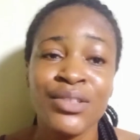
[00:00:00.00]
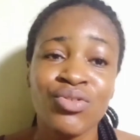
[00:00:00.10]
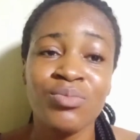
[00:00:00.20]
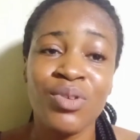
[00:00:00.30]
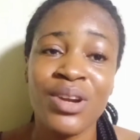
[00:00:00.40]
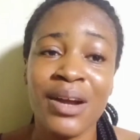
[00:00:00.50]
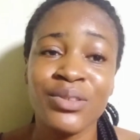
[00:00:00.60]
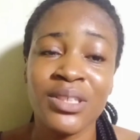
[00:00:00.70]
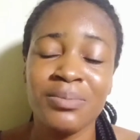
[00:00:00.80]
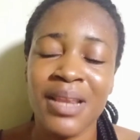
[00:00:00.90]
Tomorrow
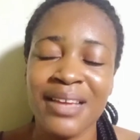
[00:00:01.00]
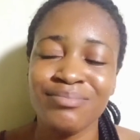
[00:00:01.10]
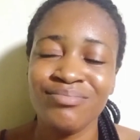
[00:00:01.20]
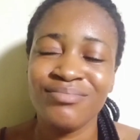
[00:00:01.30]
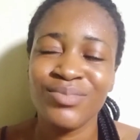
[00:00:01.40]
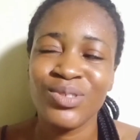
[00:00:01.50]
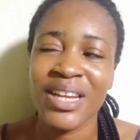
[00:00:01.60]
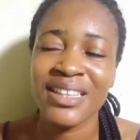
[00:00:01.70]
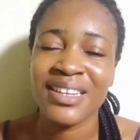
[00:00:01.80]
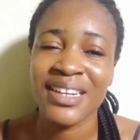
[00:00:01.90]
I'll just be like, should
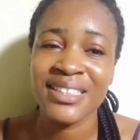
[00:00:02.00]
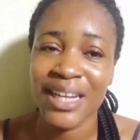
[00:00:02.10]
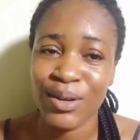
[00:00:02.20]
I try it?